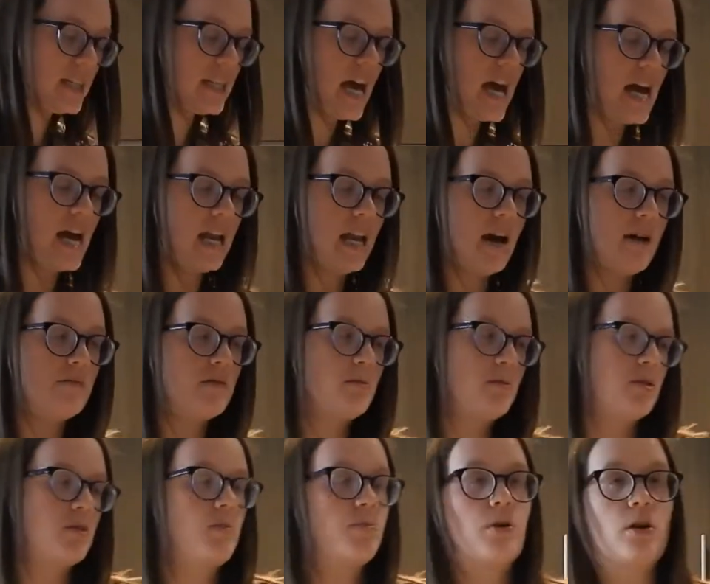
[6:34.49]
then I'm
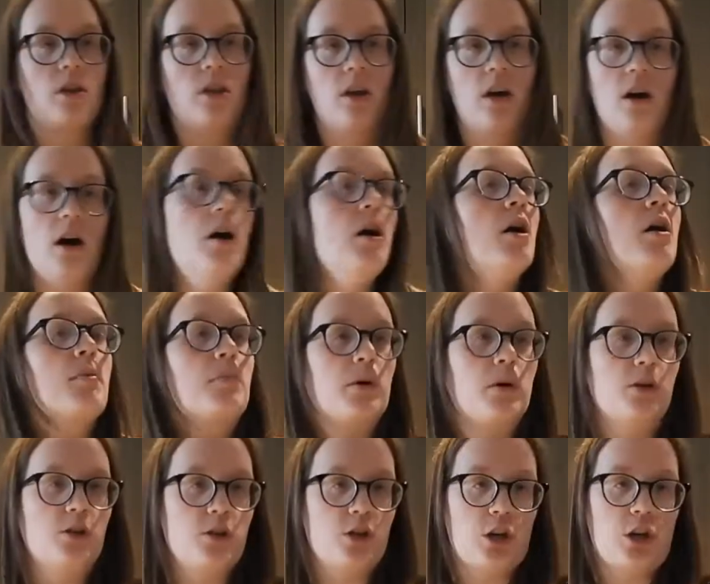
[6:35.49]
supposed to put the
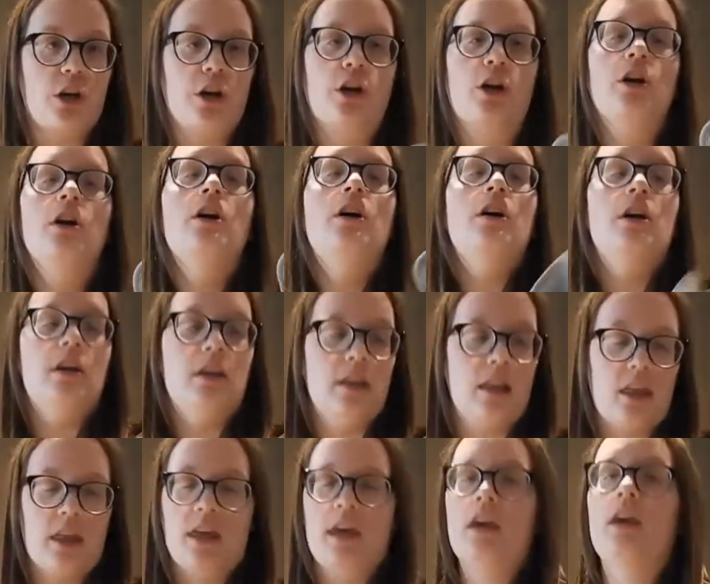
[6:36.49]
pearl sugar in
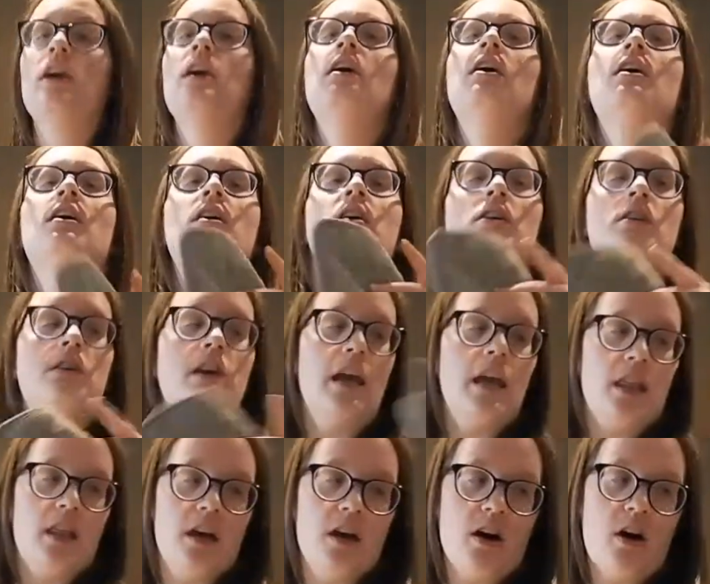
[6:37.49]
the thingy,
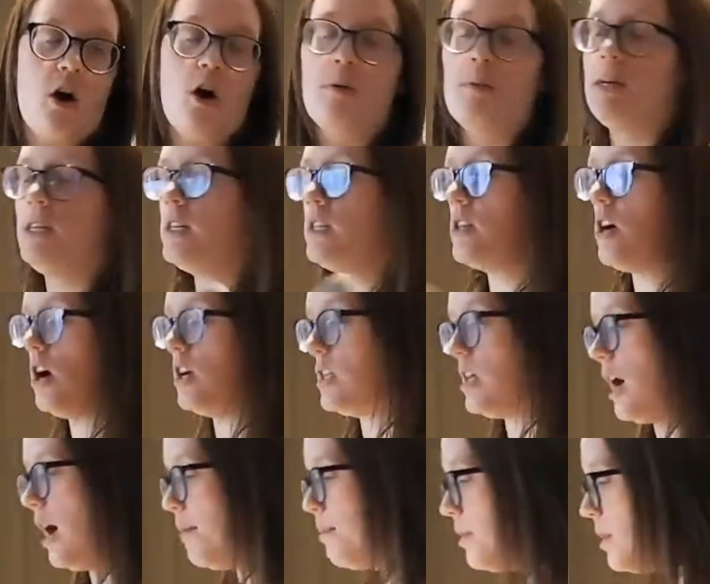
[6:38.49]
in the almonds on top.